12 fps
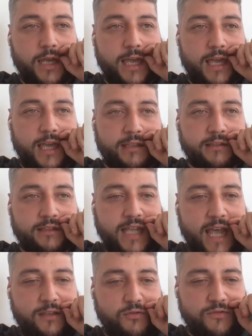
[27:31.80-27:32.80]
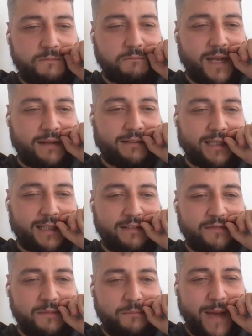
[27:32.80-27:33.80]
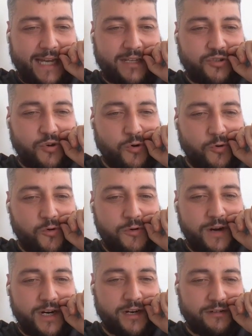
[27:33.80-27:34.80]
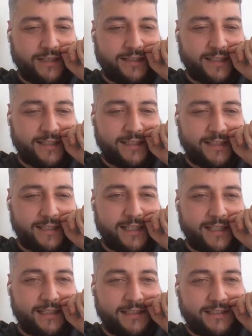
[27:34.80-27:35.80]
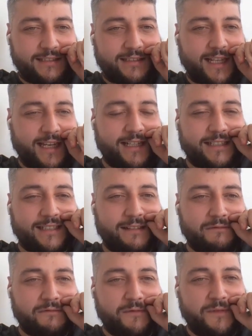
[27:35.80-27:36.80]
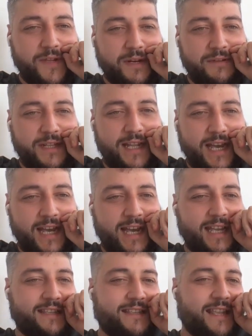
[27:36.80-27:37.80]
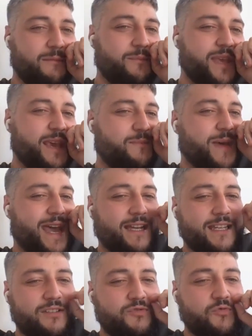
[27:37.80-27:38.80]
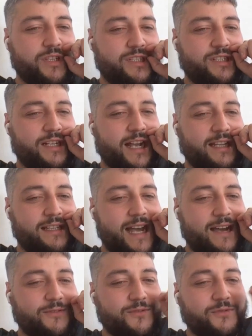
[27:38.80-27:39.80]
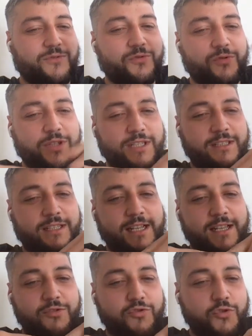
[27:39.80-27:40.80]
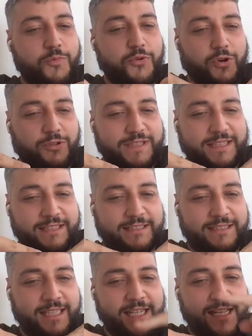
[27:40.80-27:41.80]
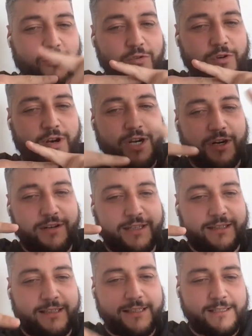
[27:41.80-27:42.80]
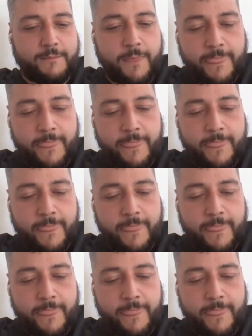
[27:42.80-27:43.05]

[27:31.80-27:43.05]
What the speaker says: And I use a nifty package called concurrently. This is like a very nice NPM package, which allows you to run two processes concurrently.